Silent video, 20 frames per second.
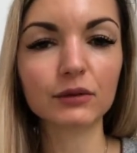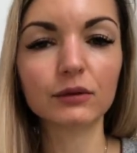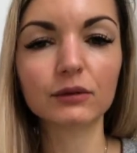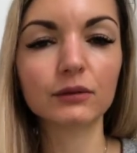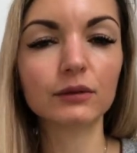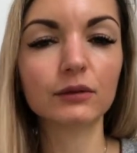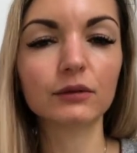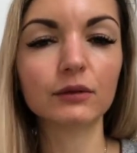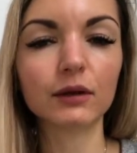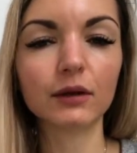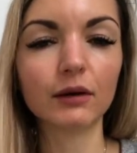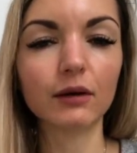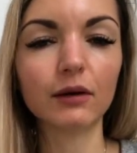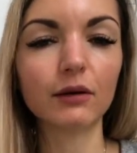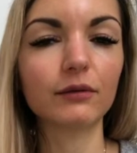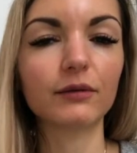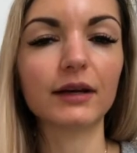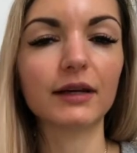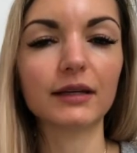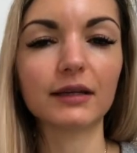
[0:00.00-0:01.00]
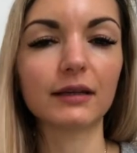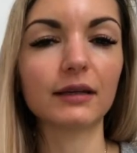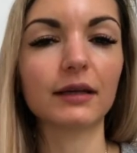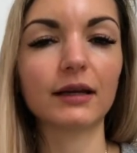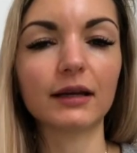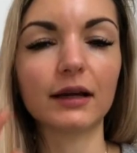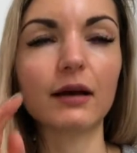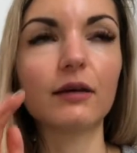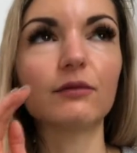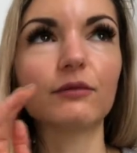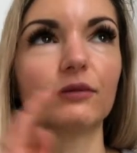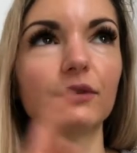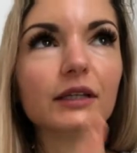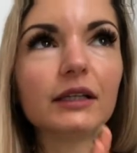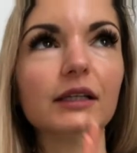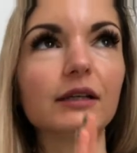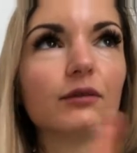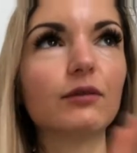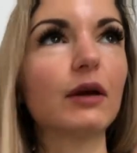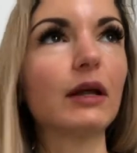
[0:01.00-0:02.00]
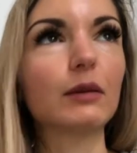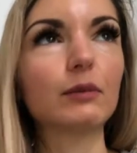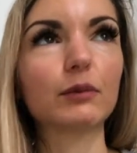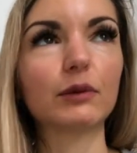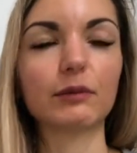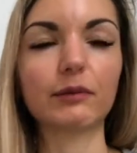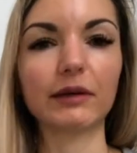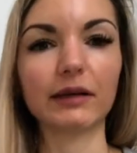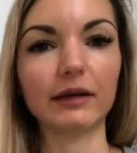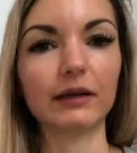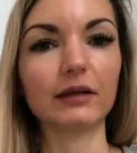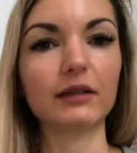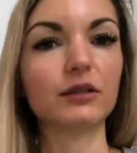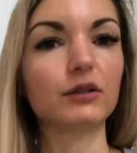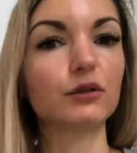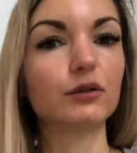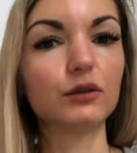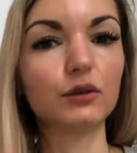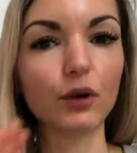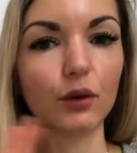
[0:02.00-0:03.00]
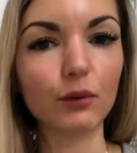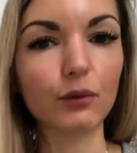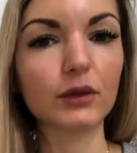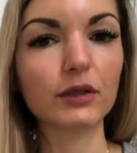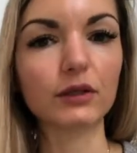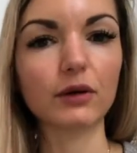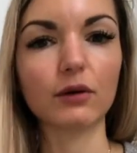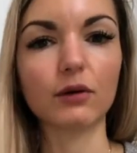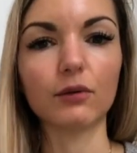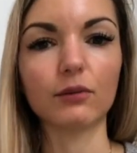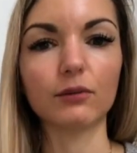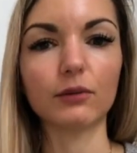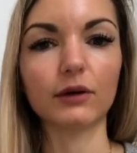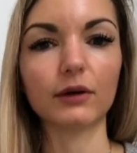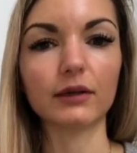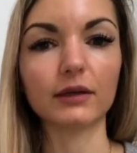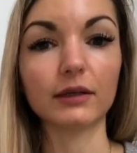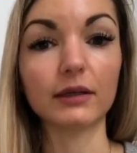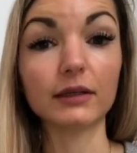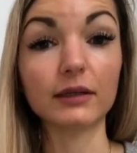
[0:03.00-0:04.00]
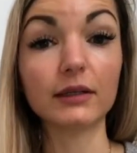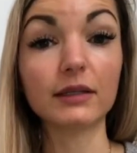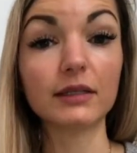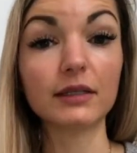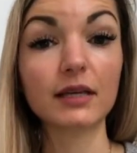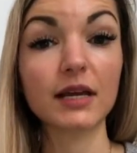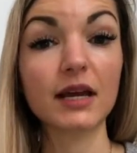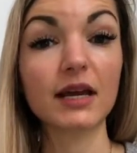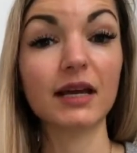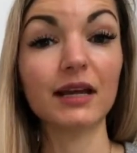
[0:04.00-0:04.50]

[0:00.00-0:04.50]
you already are really well prepared. You know what your homework is.